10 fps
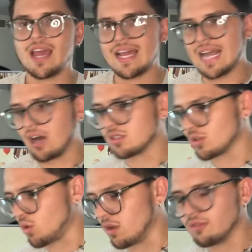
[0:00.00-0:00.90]
and how to
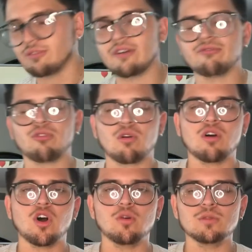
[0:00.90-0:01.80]
qualify for a
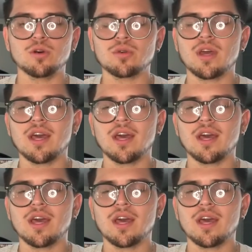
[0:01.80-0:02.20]
home loan.